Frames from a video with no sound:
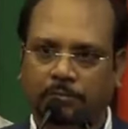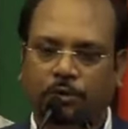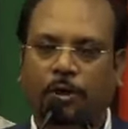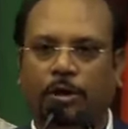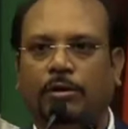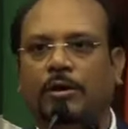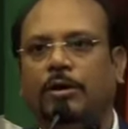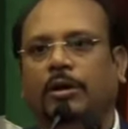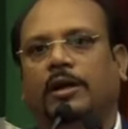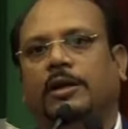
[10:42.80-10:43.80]
tomorrow.
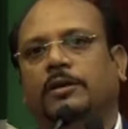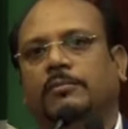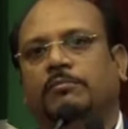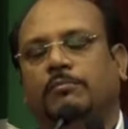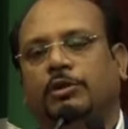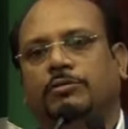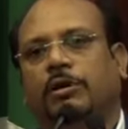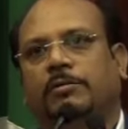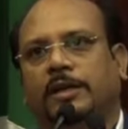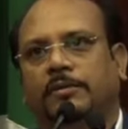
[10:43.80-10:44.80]
Most
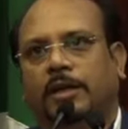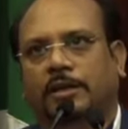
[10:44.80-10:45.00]
probably,